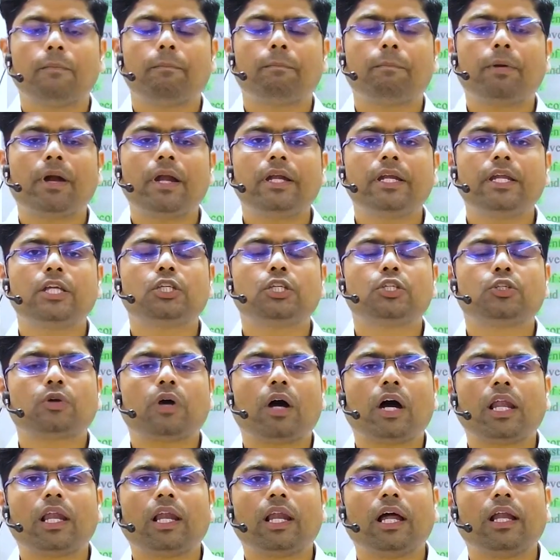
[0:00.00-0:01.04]
Pandit
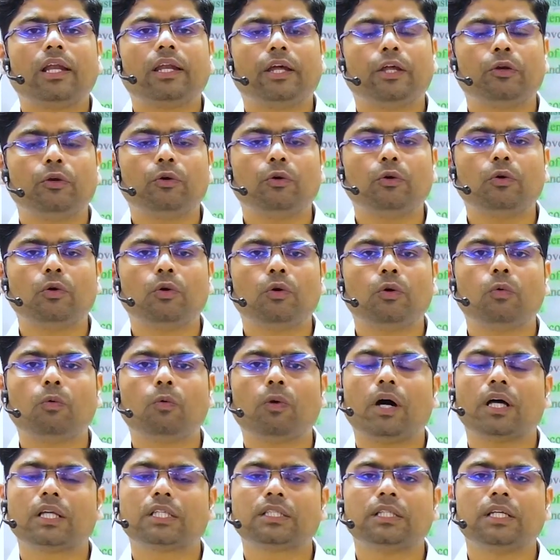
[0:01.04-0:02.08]
Jawaharlal Nehru, who
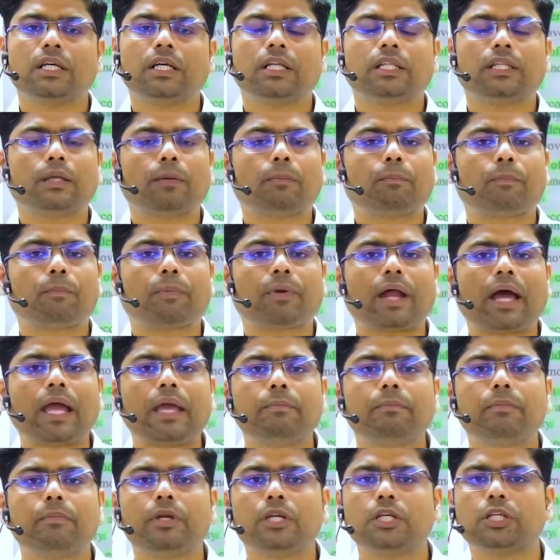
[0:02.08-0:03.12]
was the
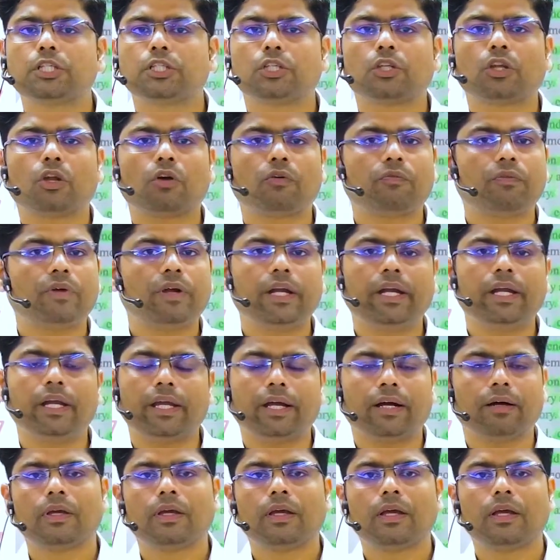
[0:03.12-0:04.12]
Prime Minister of India,